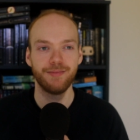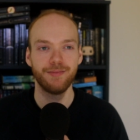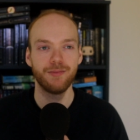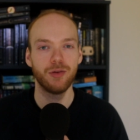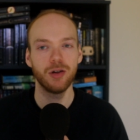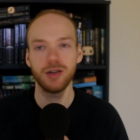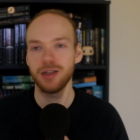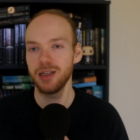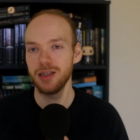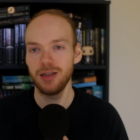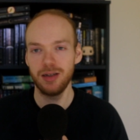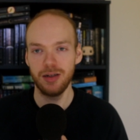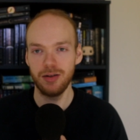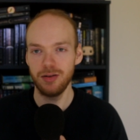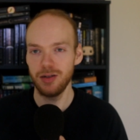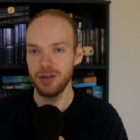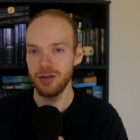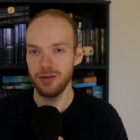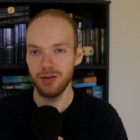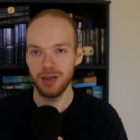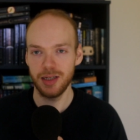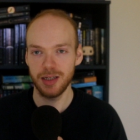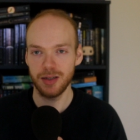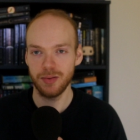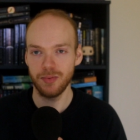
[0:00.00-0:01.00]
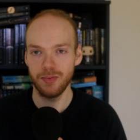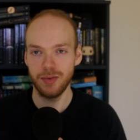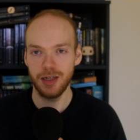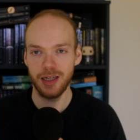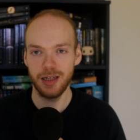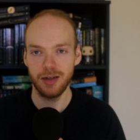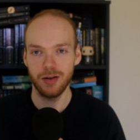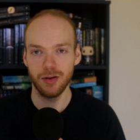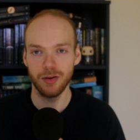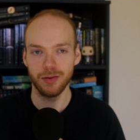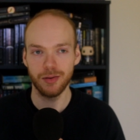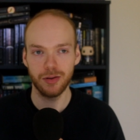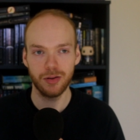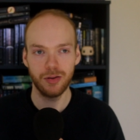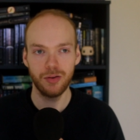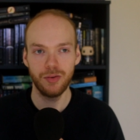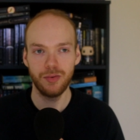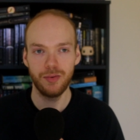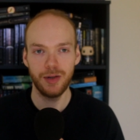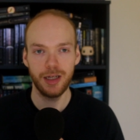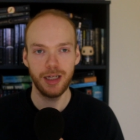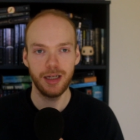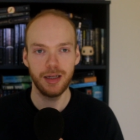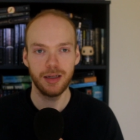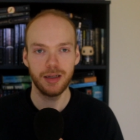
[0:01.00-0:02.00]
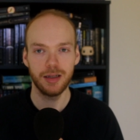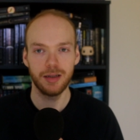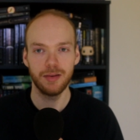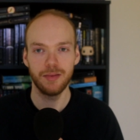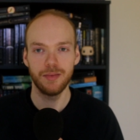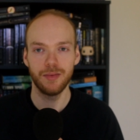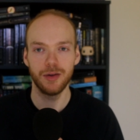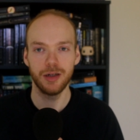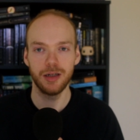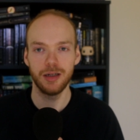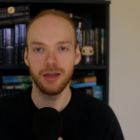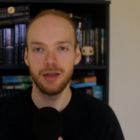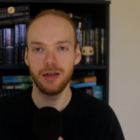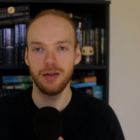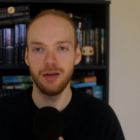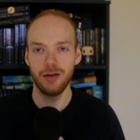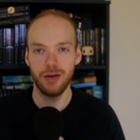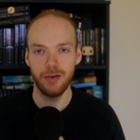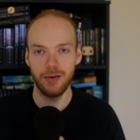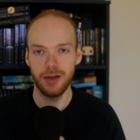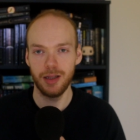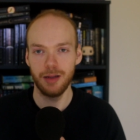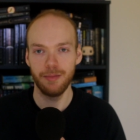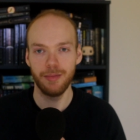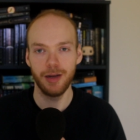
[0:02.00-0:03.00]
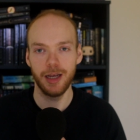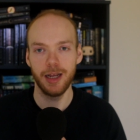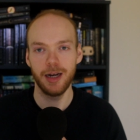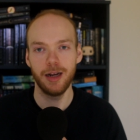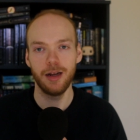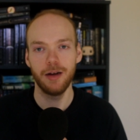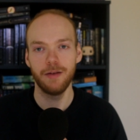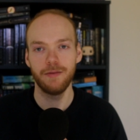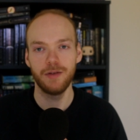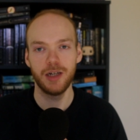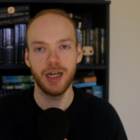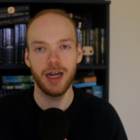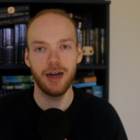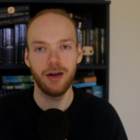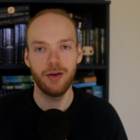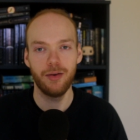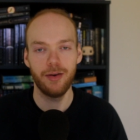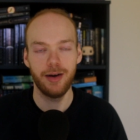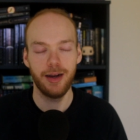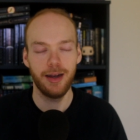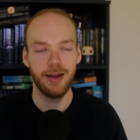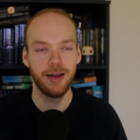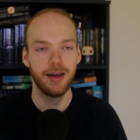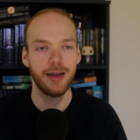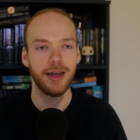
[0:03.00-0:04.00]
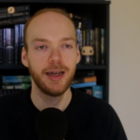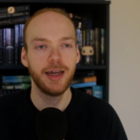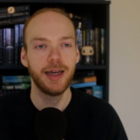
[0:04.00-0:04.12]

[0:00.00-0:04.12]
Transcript: What did you do this week or 2 weeks? What did you do in the beginning of January?